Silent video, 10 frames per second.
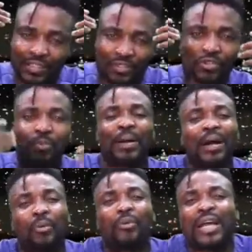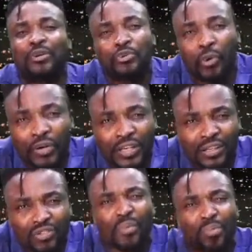I see the Tosi Pararan, what are you
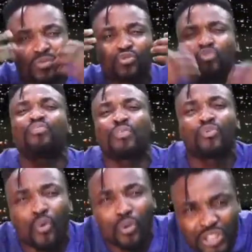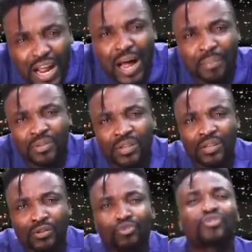talking? So, you people don't wash up.
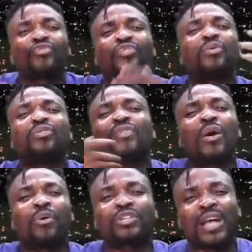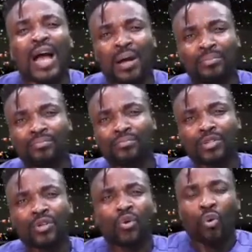Do some of them, don't wash up.
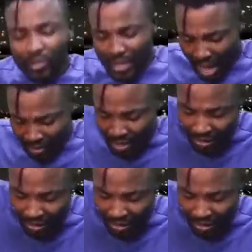Oh, yeah.